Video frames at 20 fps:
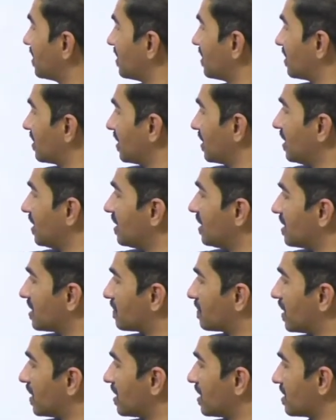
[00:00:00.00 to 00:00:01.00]
is here it is
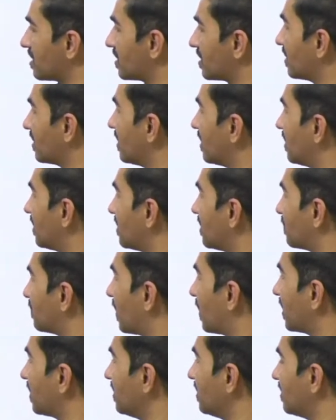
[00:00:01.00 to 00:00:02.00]
plus, here it is
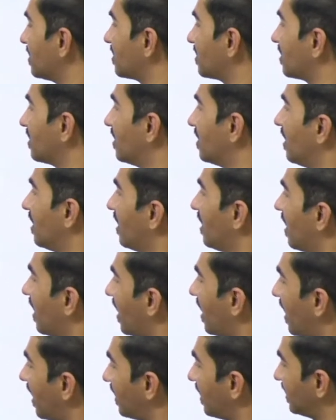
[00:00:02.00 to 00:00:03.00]
minus,
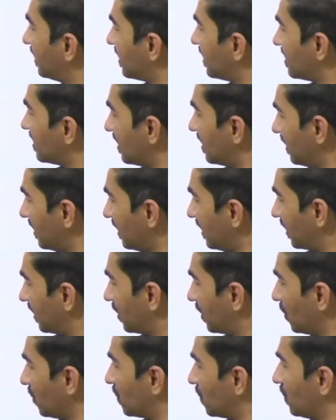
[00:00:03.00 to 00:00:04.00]
and the resultant
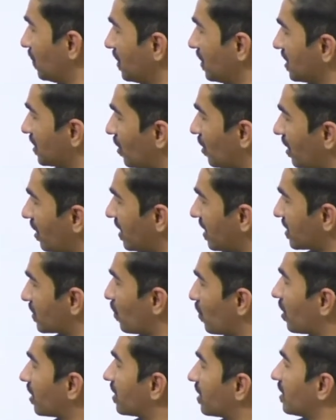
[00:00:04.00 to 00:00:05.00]
Q is called as
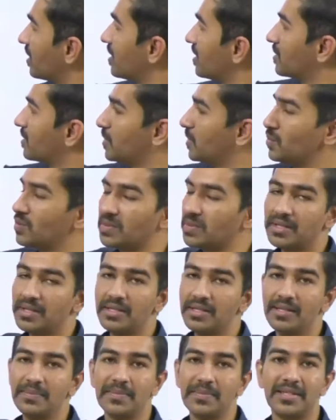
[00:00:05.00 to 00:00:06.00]
what? A skew
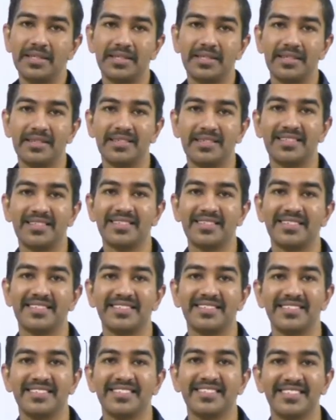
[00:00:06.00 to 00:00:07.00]
symmetric matrix.
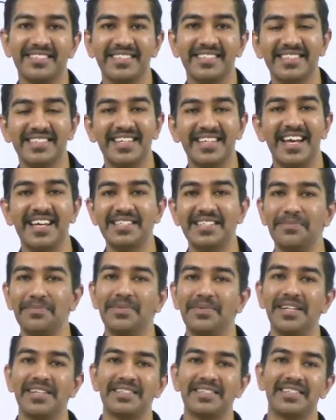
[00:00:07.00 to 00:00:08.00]
As
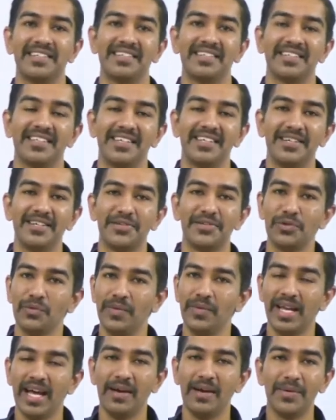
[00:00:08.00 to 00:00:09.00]
simple as that. So
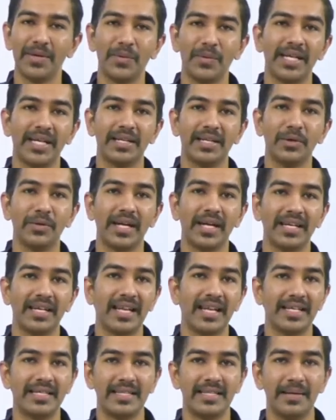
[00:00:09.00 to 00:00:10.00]
we'll have a quick look at
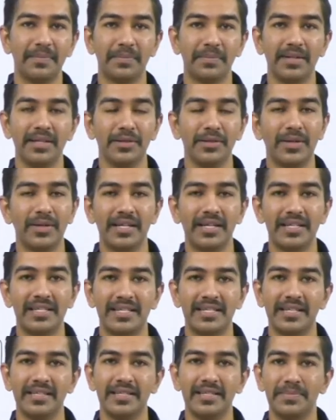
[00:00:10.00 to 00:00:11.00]
an example. You will
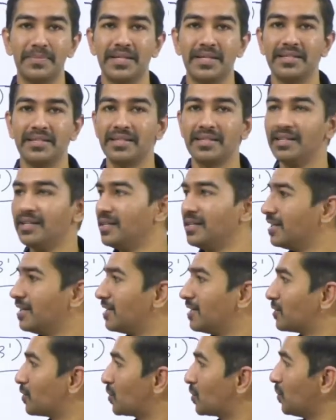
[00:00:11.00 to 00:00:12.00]
understand this better.
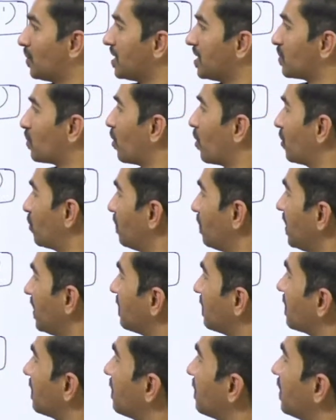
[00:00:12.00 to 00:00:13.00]
So students, what to be
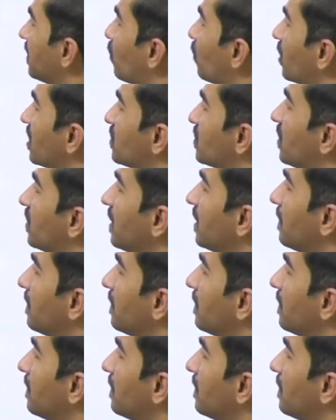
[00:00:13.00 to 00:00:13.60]
remembered? What is very